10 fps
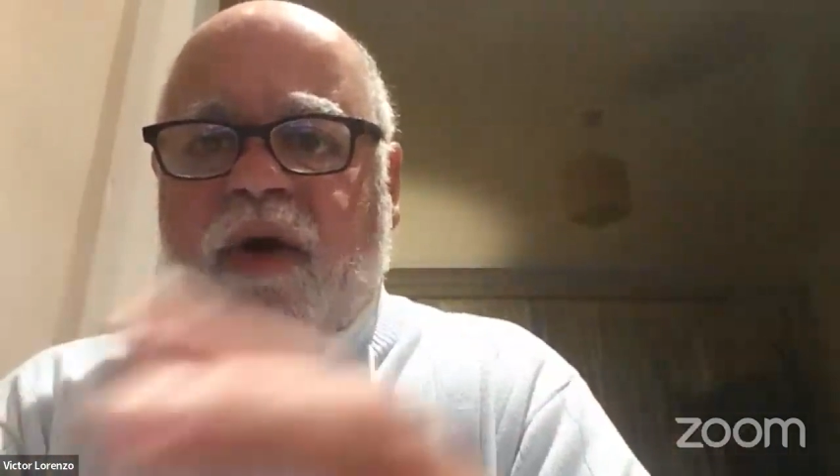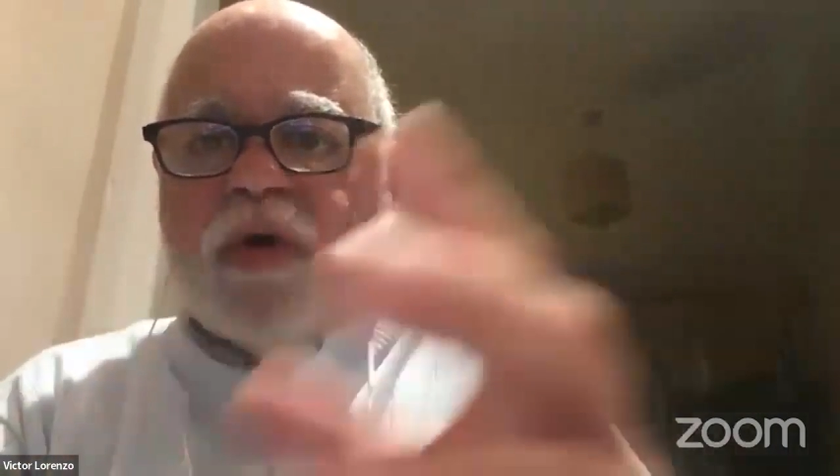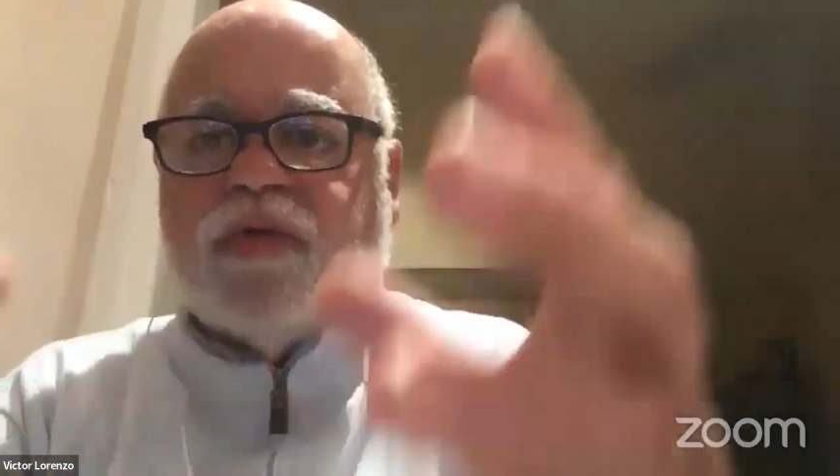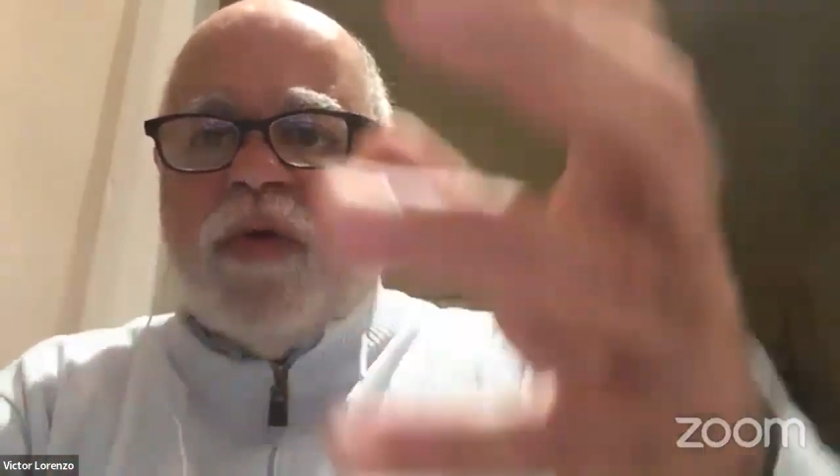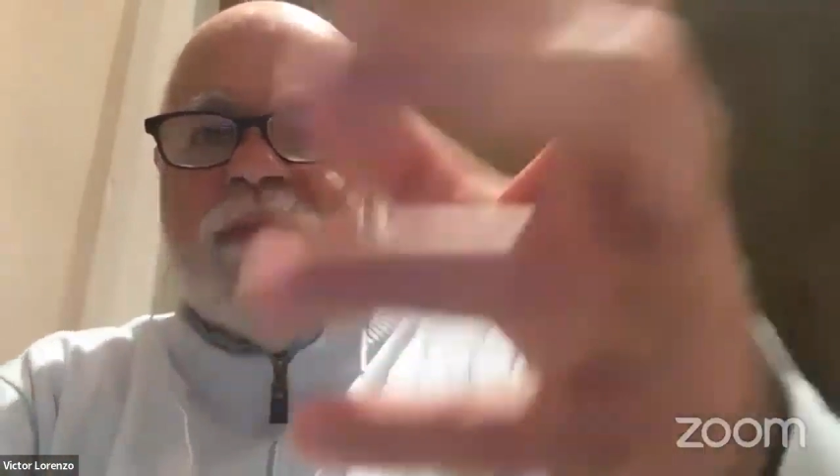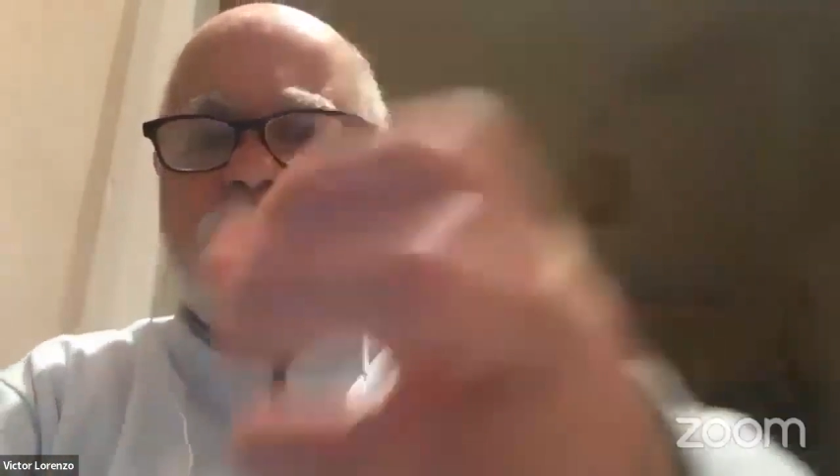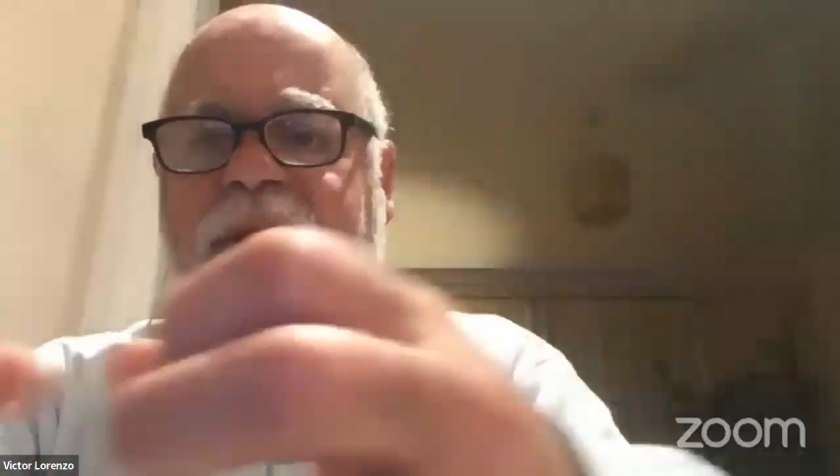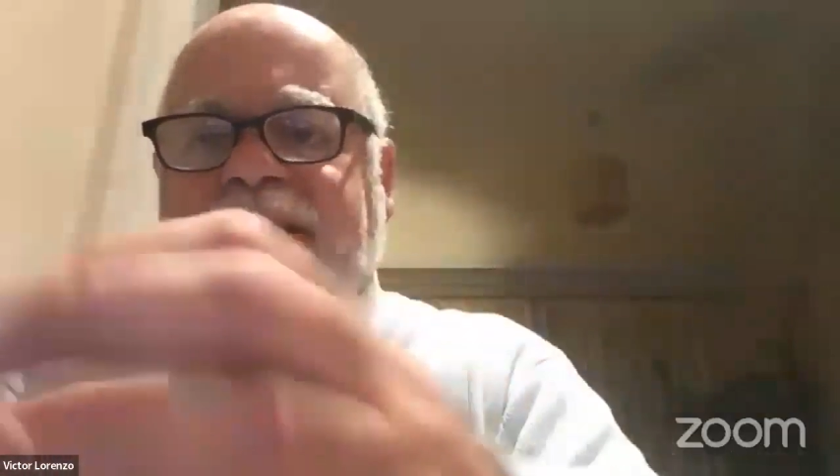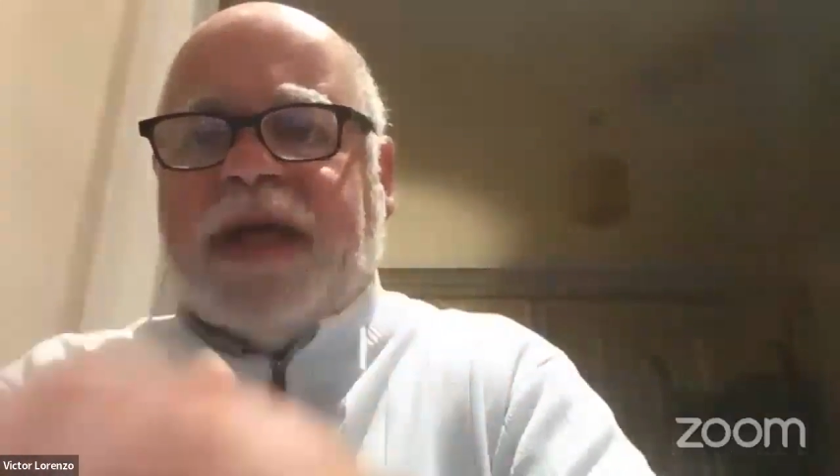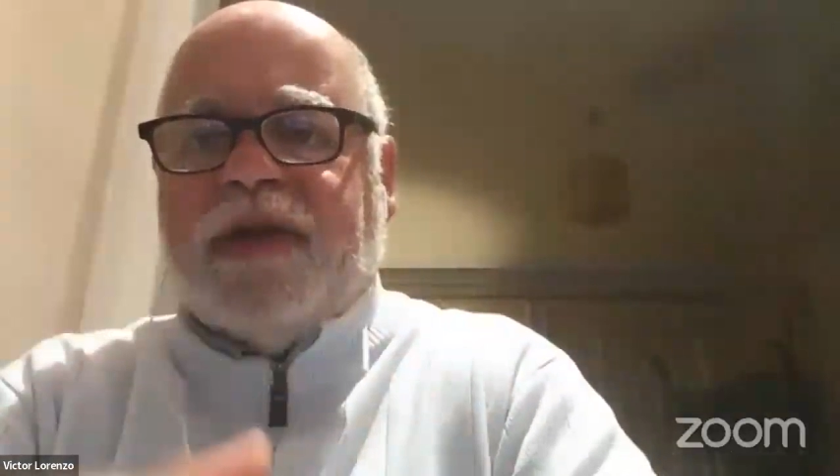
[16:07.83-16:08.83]
or to
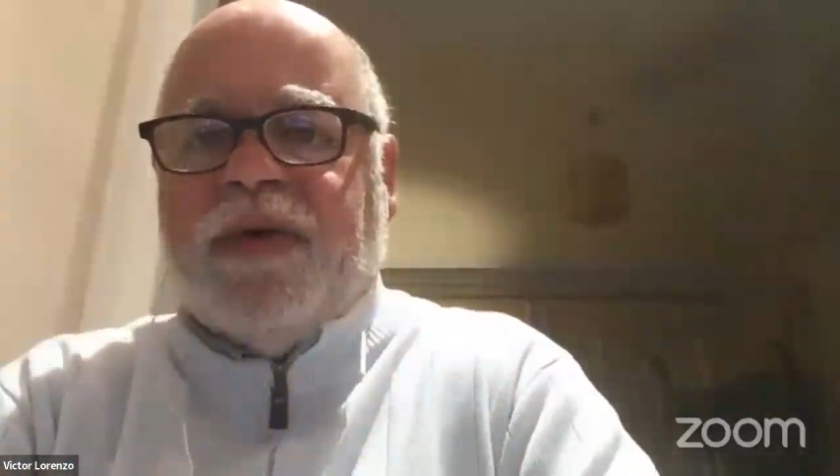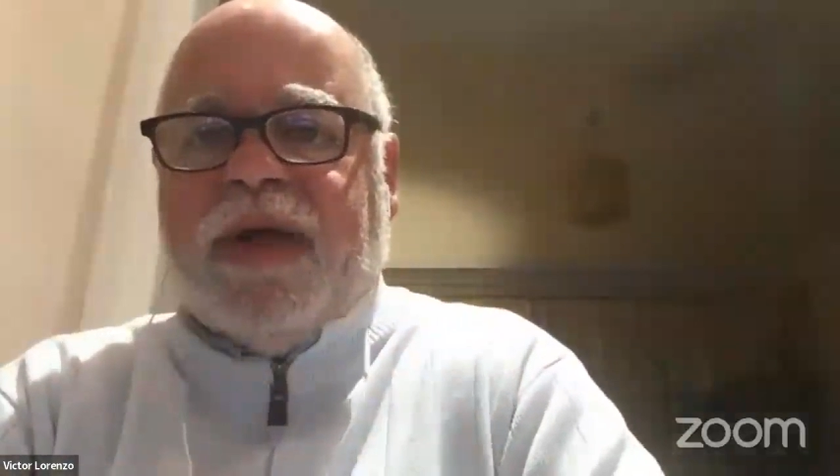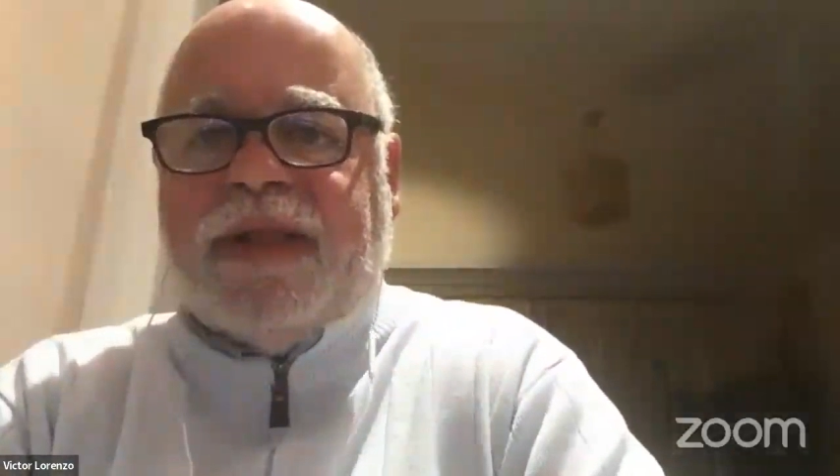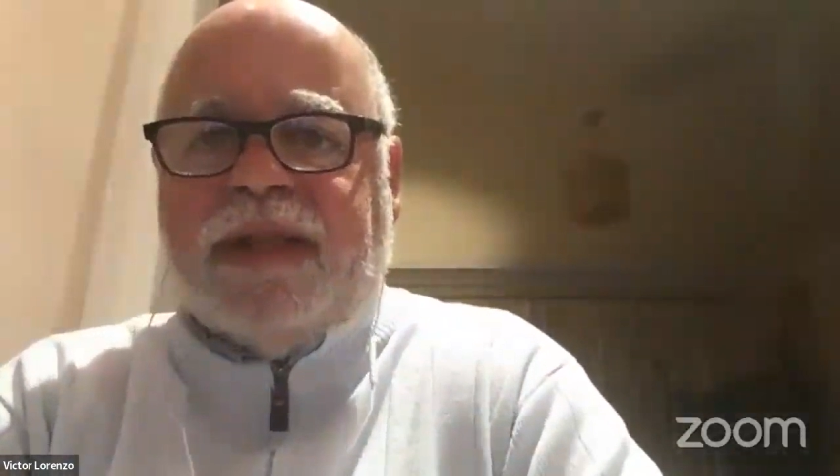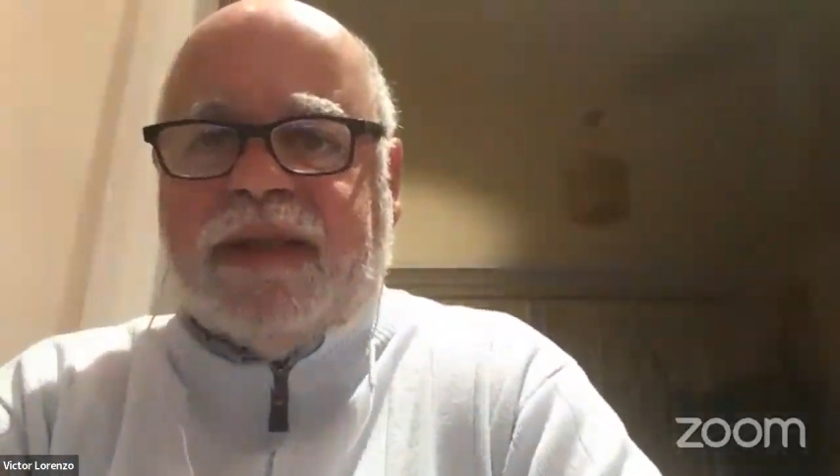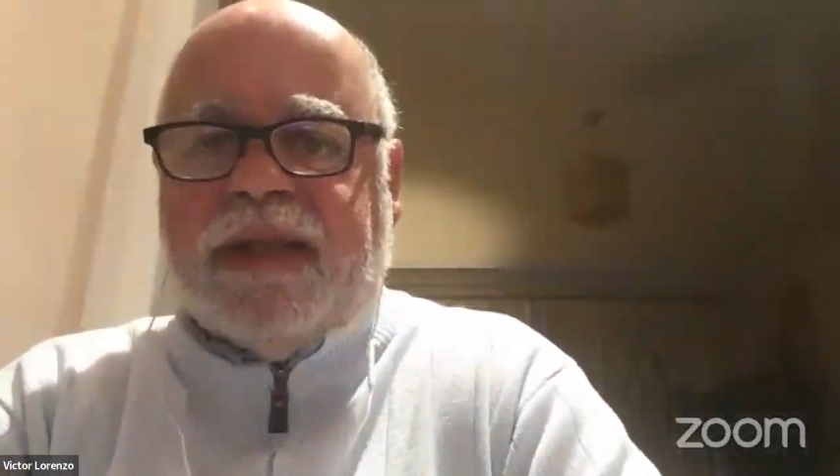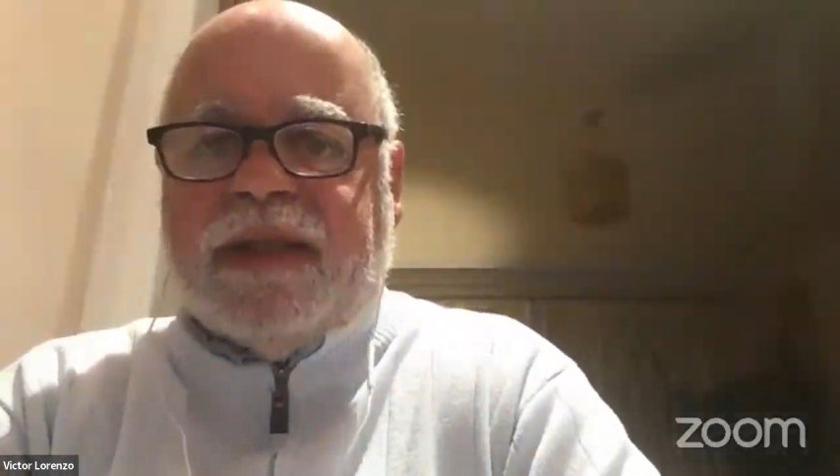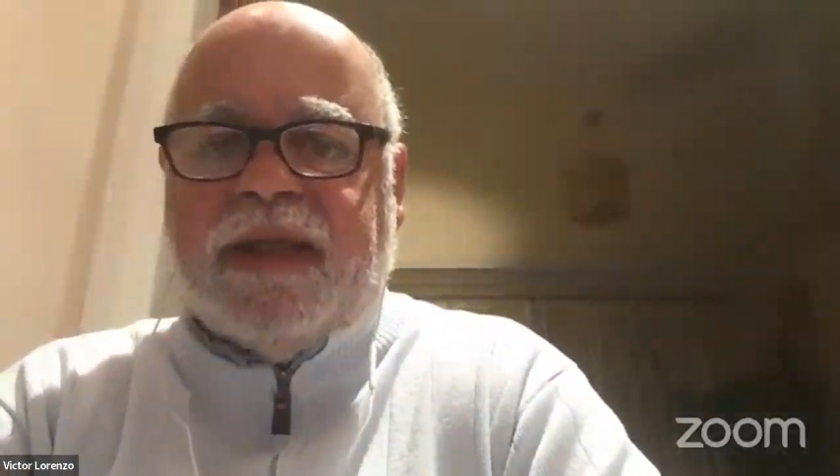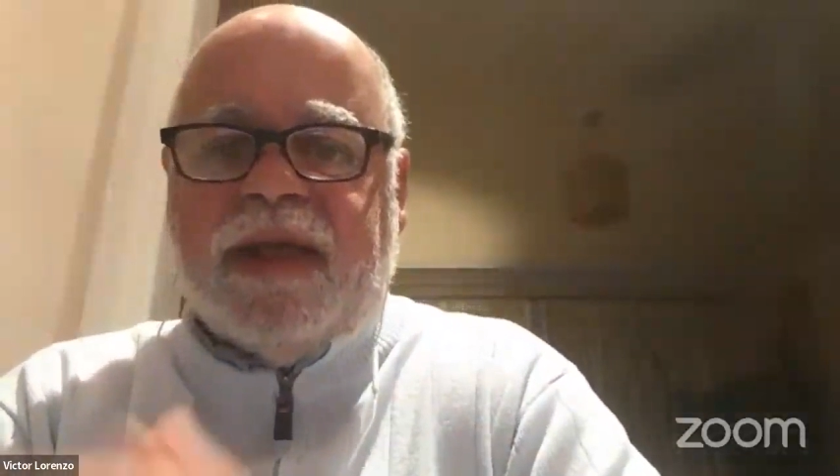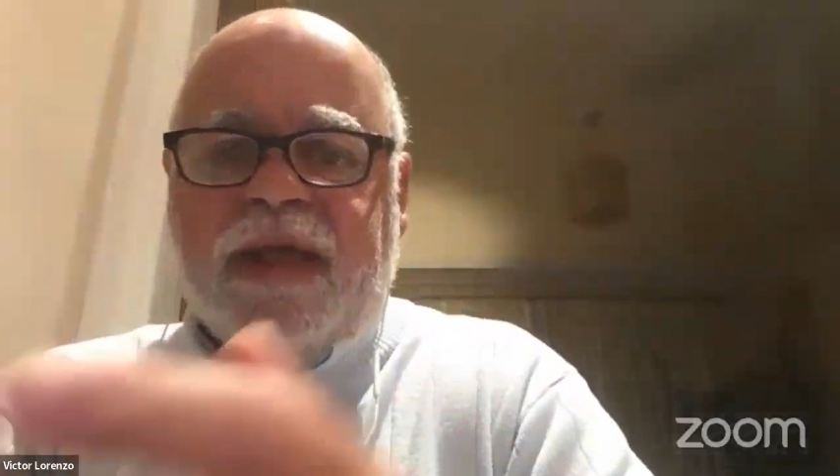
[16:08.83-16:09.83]
embrace a new
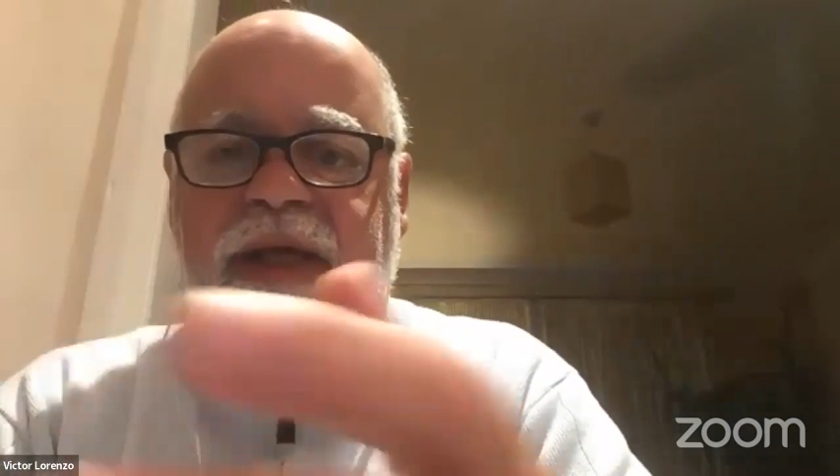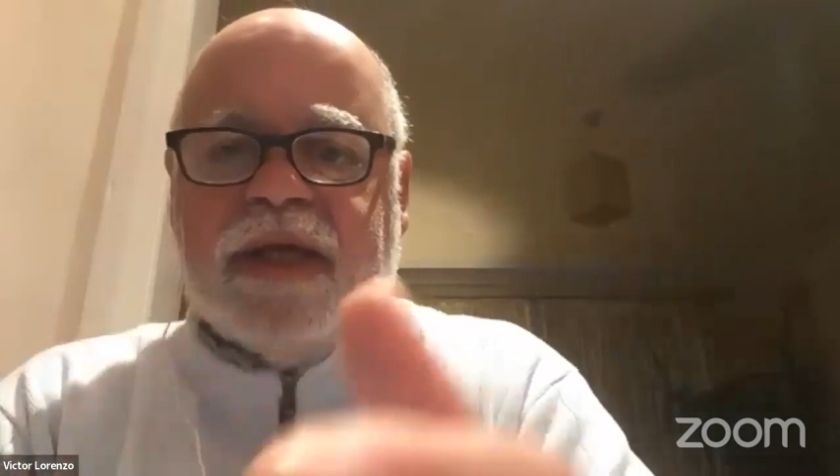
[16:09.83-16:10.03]
identity,